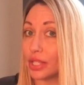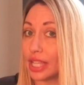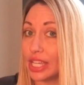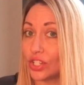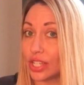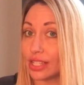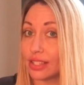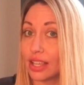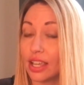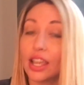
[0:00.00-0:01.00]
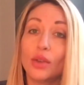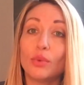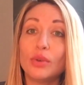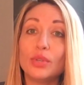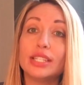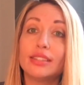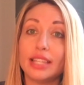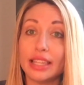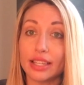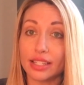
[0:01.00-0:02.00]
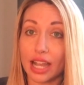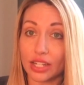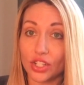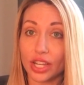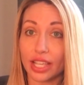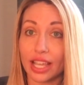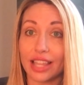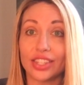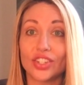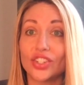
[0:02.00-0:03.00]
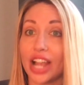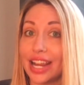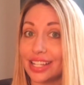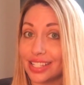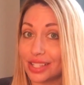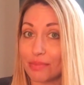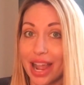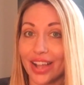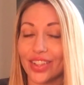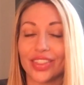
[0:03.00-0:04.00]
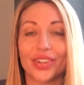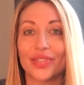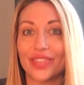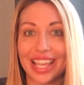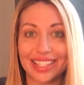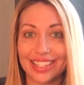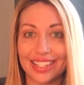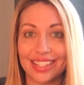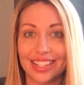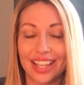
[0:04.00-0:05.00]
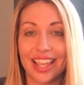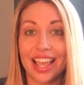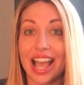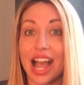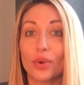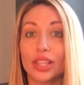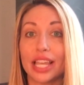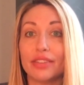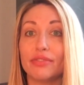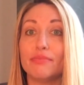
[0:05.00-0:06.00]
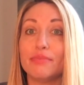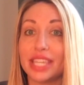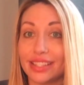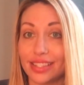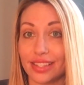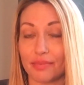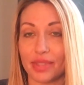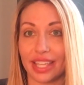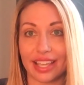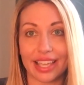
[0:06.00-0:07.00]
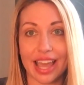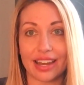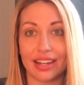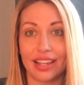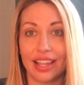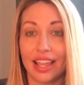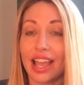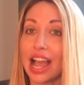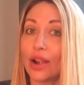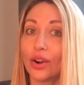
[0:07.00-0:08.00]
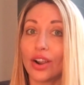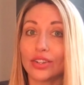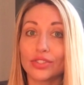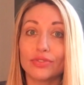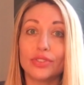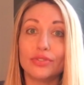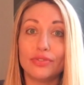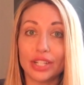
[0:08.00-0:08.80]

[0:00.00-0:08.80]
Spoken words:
How many months you want to conduct your fundraiser is within your power. To energize your congregation, we offer the following inducement.